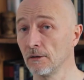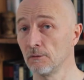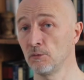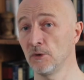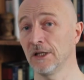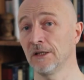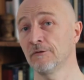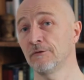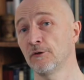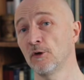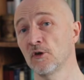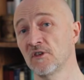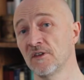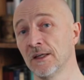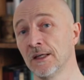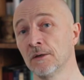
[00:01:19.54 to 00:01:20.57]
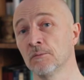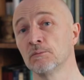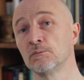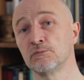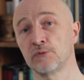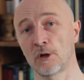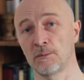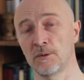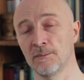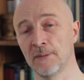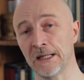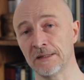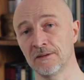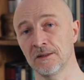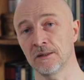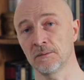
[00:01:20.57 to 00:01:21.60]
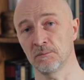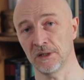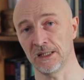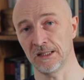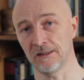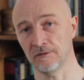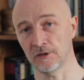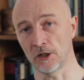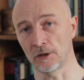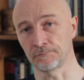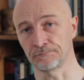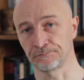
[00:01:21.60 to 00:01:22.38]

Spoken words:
reinforcing problematic behavior.